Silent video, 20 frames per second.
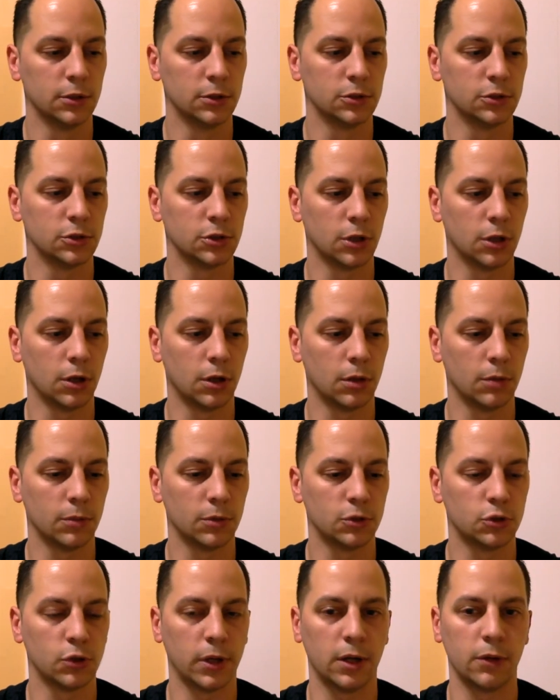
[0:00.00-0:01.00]
So I'm
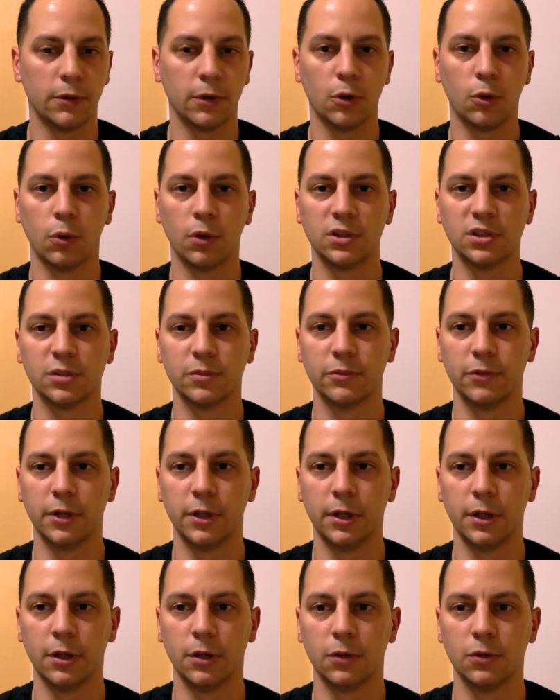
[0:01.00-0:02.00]
going to try to record some
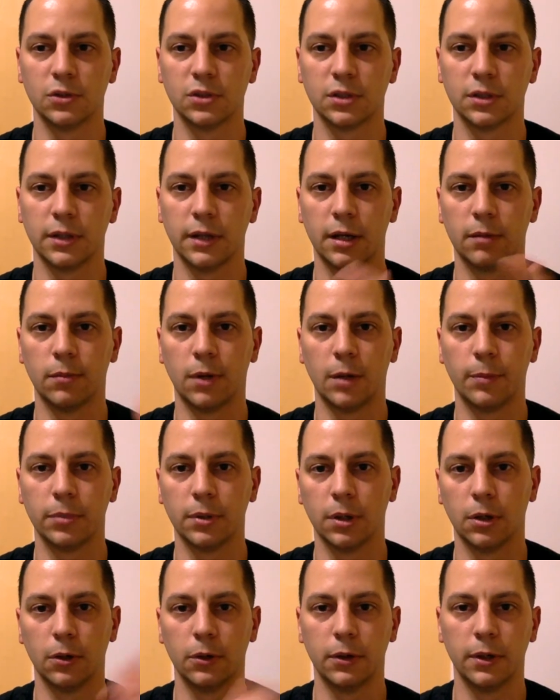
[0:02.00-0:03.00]
videos, get them
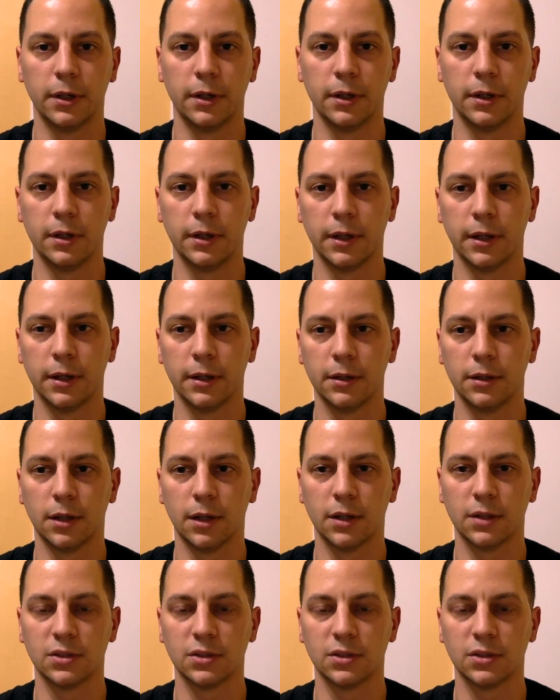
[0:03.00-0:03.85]
uploaded, and